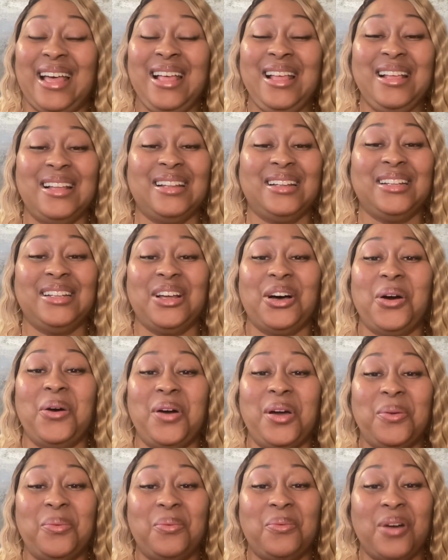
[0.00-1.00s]
Hello
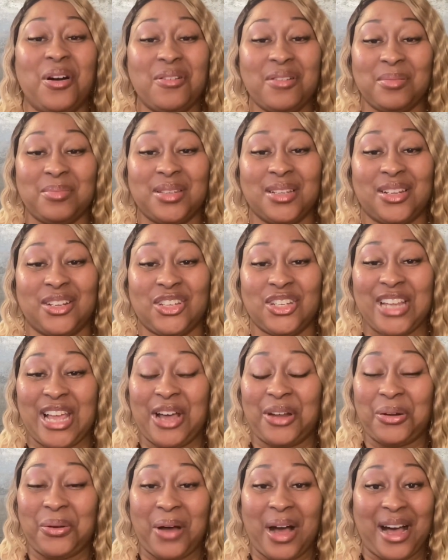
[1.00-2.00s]
and welcome to the
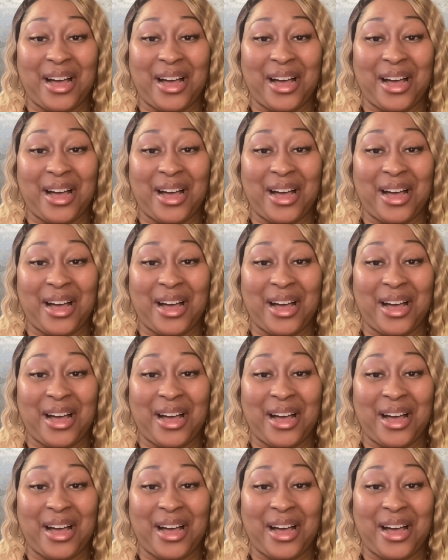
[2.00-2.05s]
channel.